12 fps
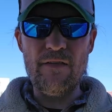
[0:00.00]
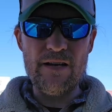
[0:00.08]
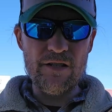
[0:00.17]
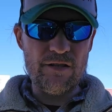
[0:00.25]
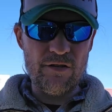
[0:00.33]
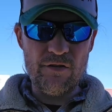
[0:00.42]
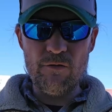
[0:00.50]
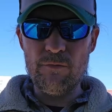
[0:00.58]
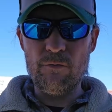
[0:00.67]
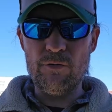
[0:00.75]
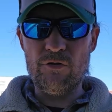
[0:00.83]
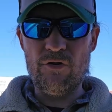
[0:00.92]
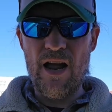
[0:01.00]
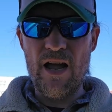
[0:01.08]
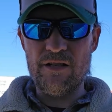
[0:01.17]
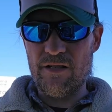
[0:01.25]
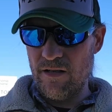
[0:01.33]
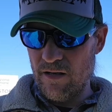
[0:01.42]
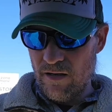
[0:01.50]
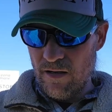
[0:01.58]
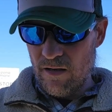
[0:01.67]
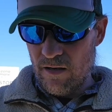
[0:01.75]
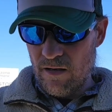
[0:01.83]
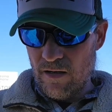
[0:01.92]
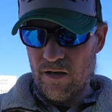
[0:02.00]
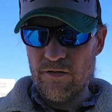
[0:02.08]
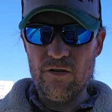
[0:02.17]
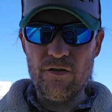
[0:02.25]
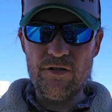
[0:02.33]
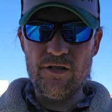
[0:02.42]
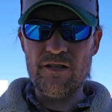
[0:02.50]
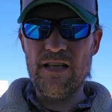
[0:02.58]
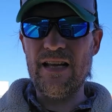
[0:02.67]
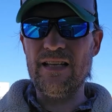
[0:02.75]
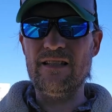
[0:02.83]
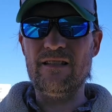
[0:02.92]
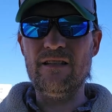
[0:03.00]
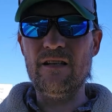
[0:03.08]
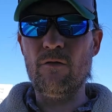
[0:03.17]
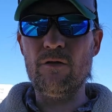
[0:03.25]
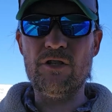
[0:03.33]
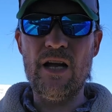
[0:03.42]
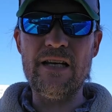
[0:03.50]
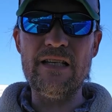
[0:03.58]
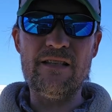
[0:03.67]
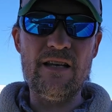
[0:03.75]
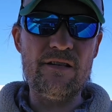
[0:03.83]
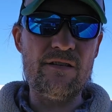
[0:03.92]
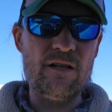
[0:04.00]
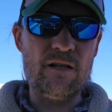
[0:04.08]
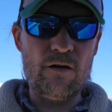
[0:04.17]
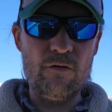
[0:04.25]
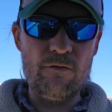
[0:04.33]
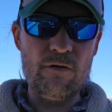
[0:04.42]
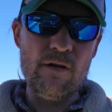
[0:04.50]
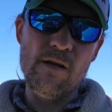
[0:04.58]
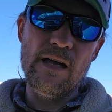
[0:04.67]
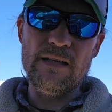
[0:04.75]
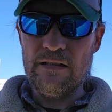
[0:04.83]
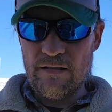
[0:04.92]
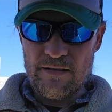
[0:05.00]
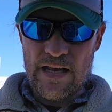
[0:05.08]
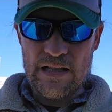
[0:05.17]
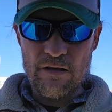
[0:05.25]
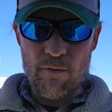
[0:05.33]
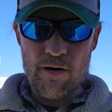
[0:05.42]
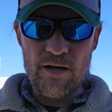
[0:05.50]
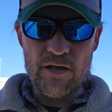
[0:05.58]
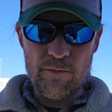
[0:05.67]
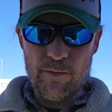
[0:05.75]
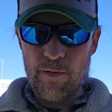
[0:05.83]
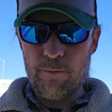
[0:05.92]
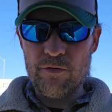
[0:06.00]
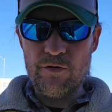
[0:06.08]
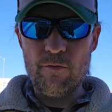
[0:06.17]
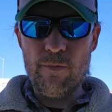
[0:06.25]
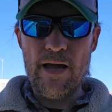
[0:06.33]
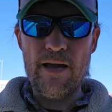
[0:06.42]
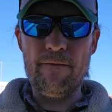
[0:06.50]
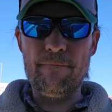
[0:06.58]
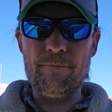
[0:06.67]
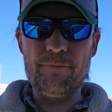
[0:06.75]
I just assumed it was trash because it looks just like a, you know, a Chinese Dixon clone, and that's exactly what it is, but people still buy it.